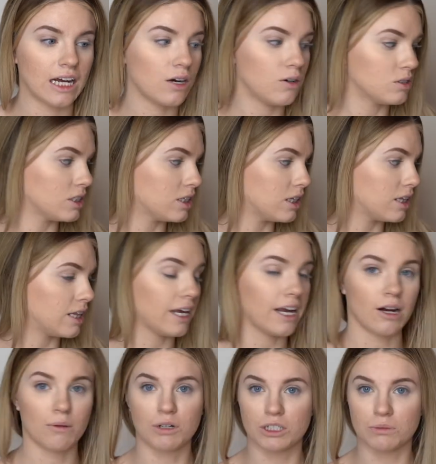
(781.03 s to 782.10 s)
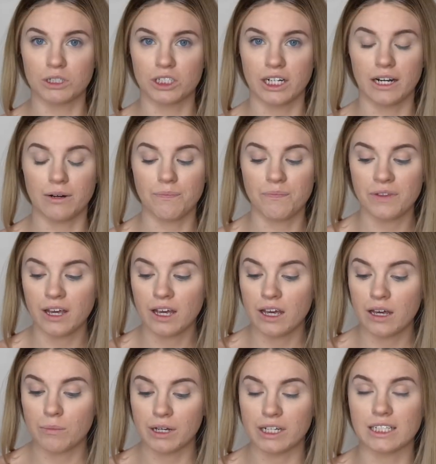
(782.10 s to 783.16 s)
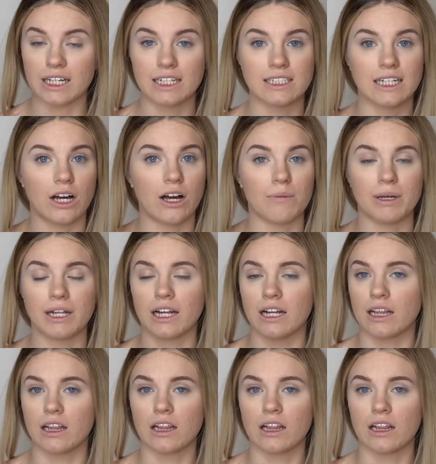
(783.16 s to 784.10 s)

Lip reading: out the airbrush machine because I can tell, I mean,